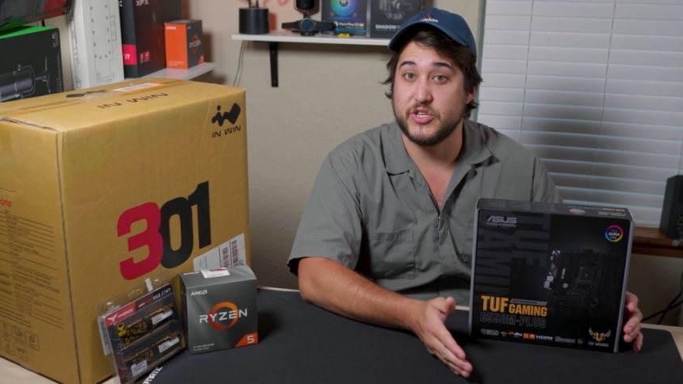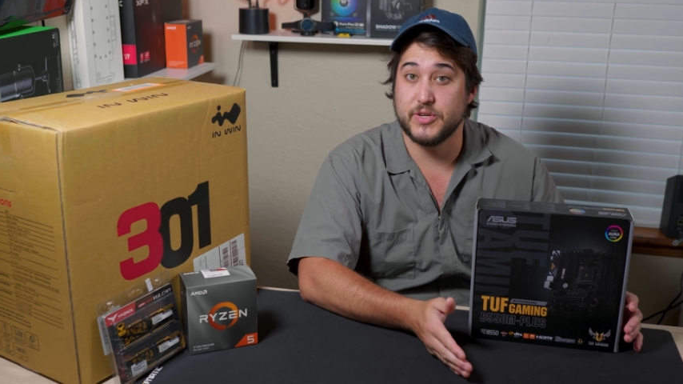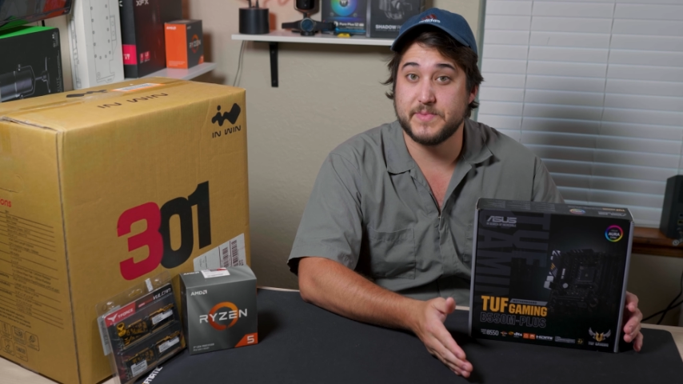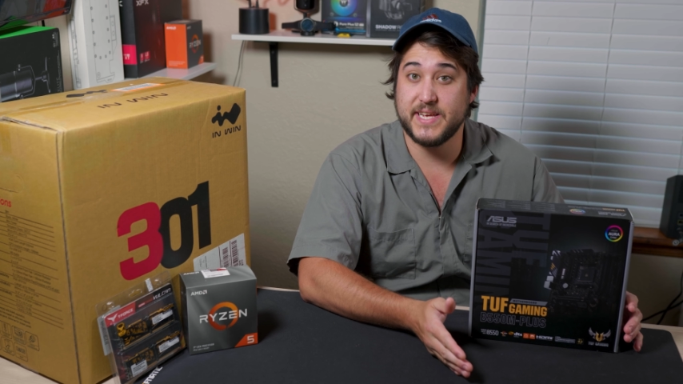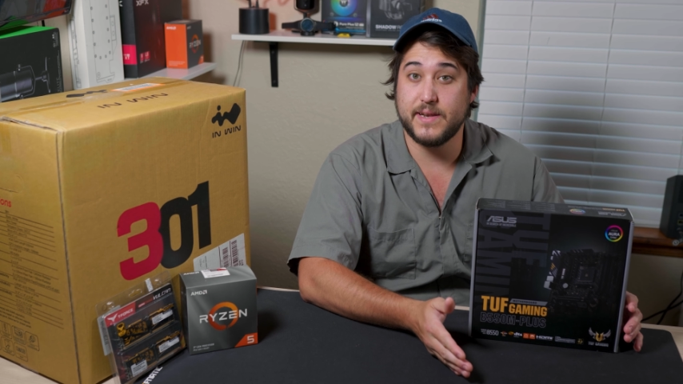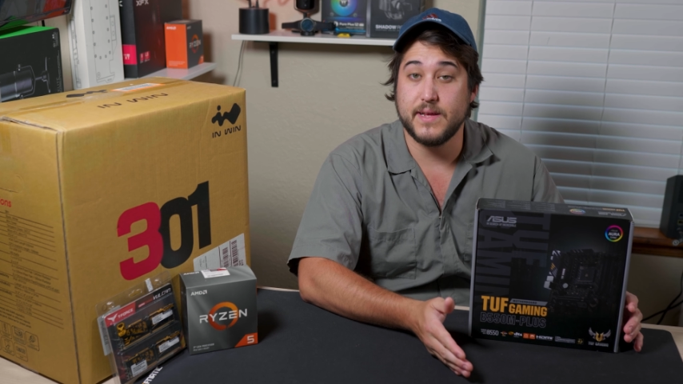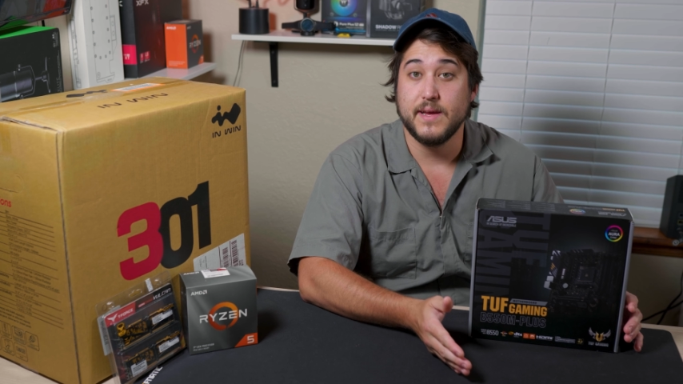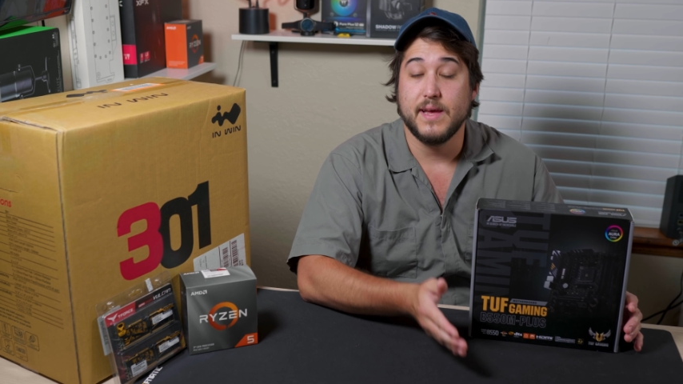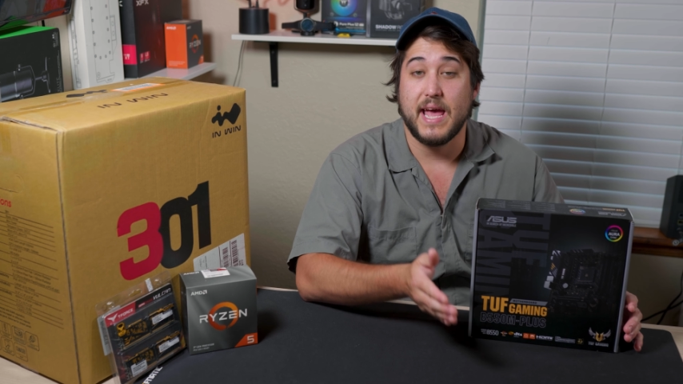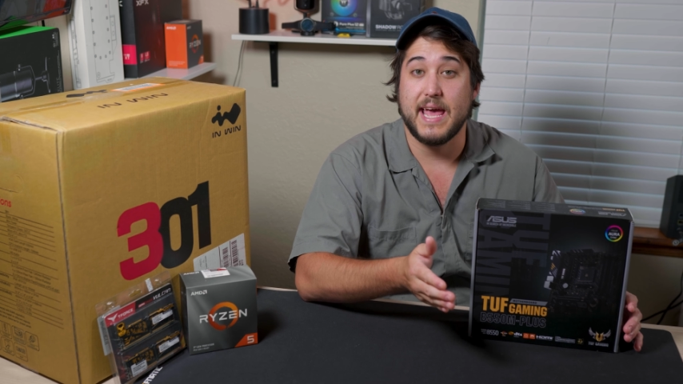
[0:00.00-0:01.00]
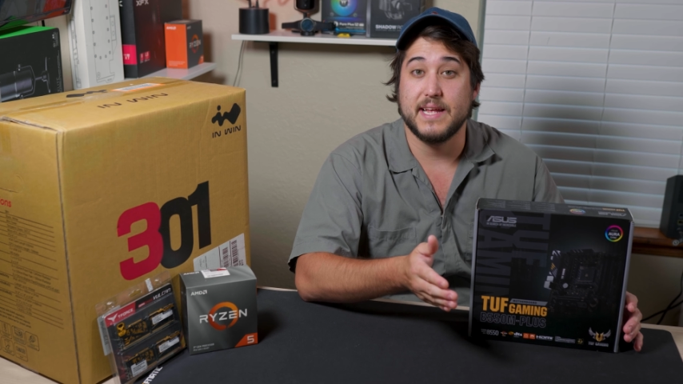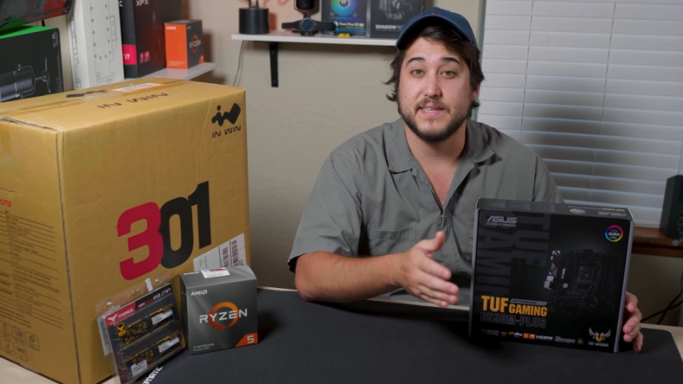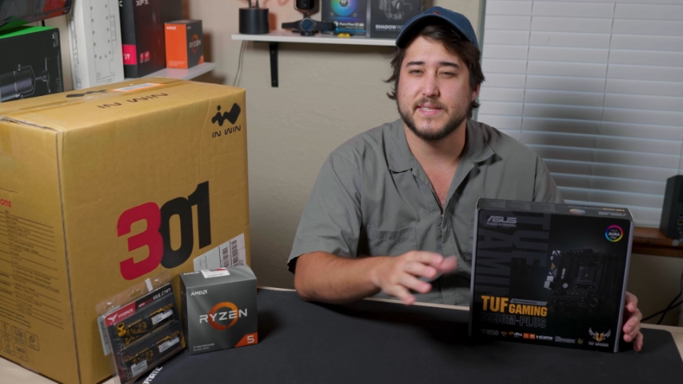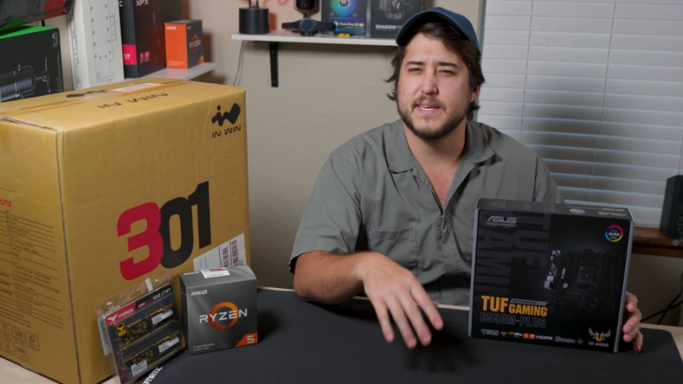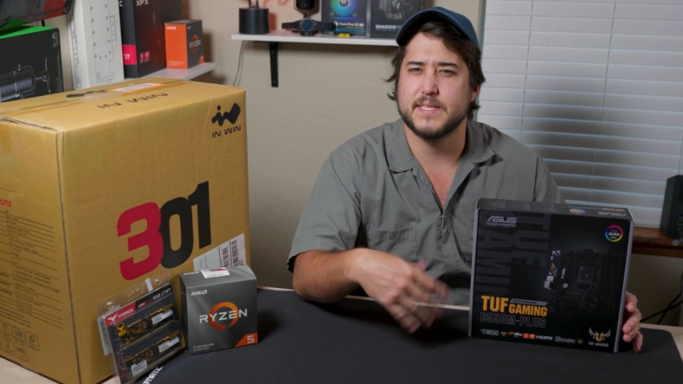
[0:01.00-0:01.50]
chipset and
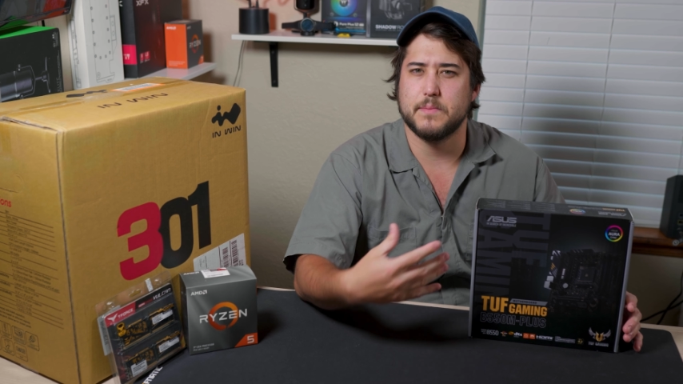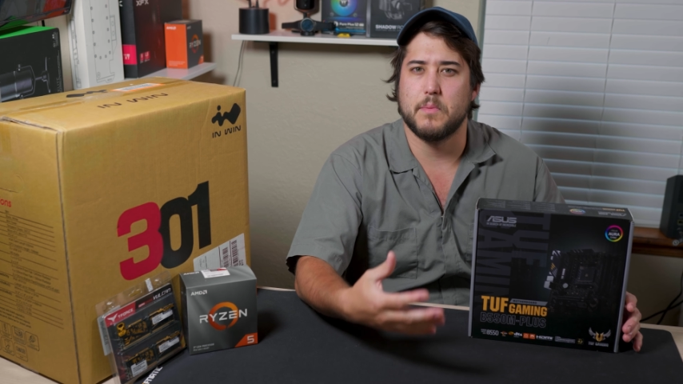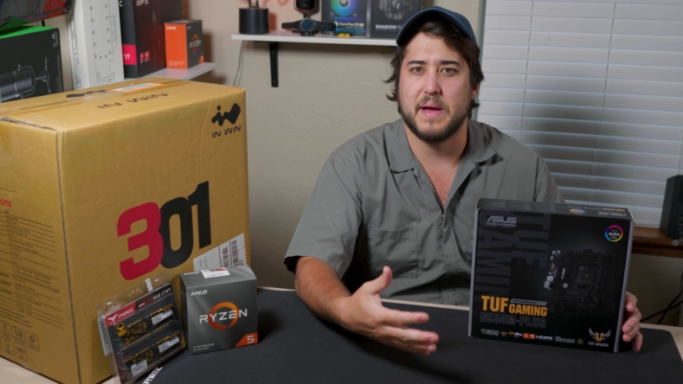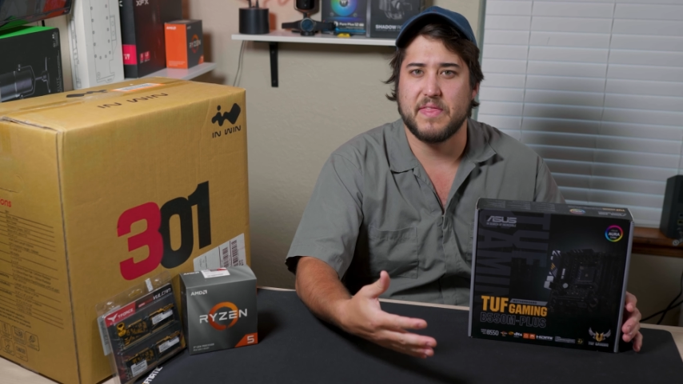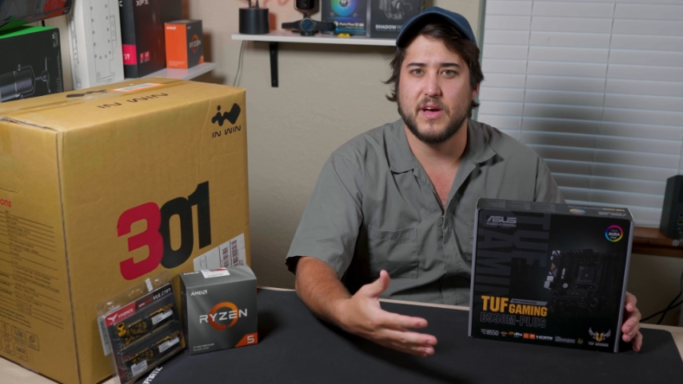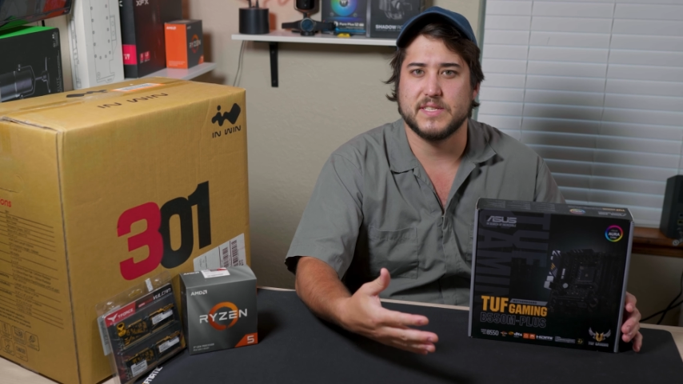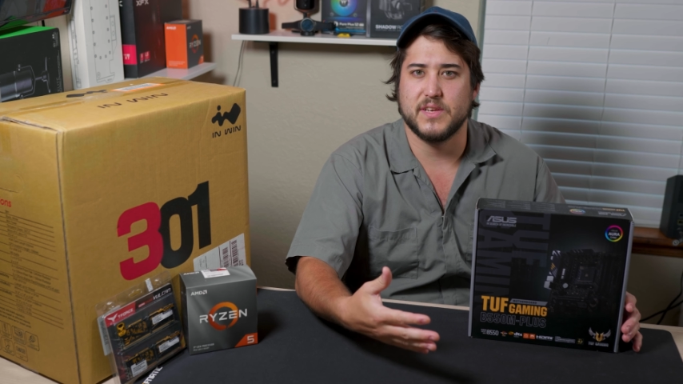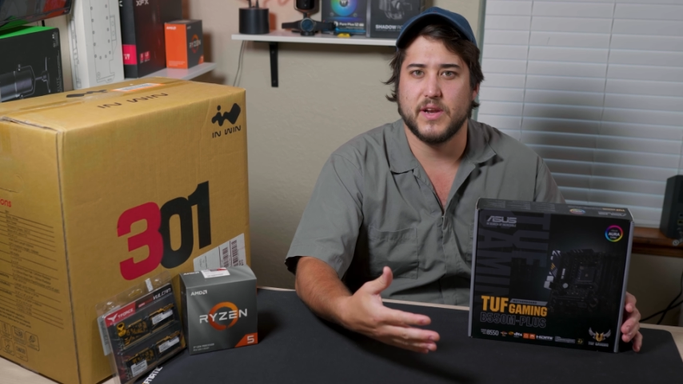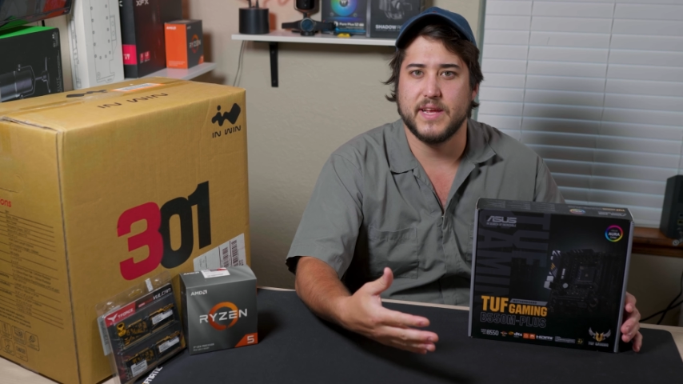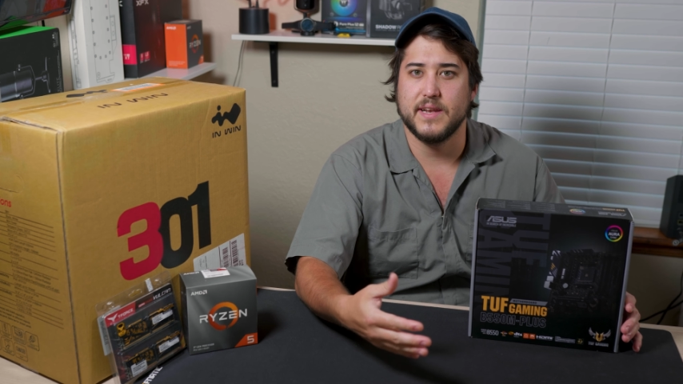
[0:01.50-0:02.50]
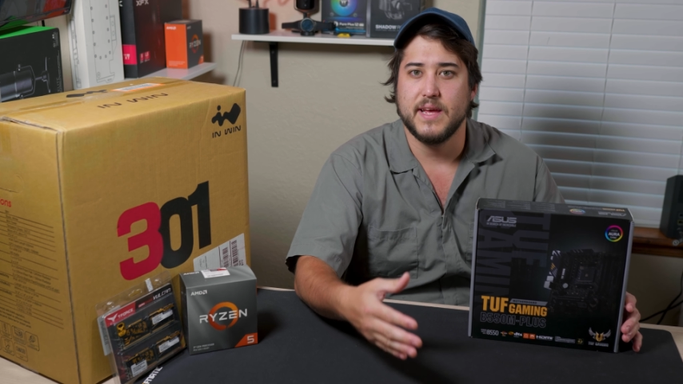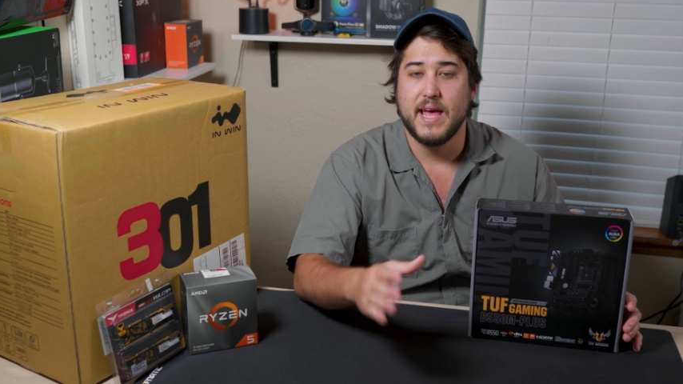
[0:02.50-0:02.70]
discuss some of my thoughts on it,